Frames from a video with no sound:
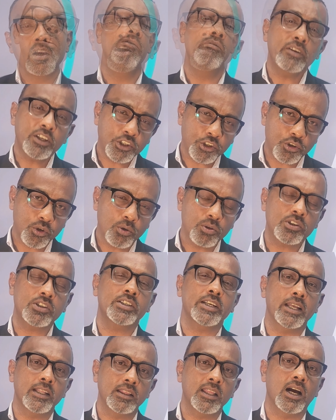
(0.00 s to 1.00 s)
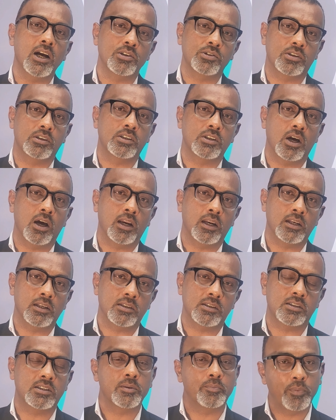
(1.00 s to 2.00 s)
which shows
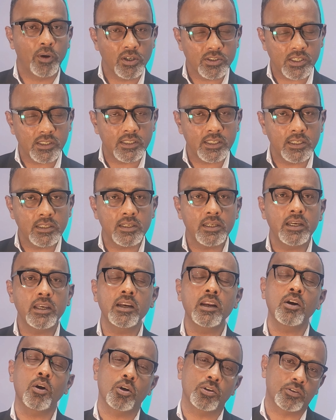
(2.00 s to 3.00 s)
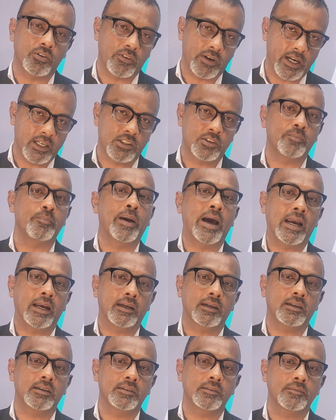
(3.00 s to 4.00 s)
$10,000 deposited in an authorized
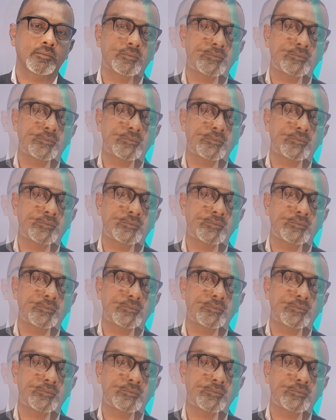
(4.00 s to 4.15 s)
bank.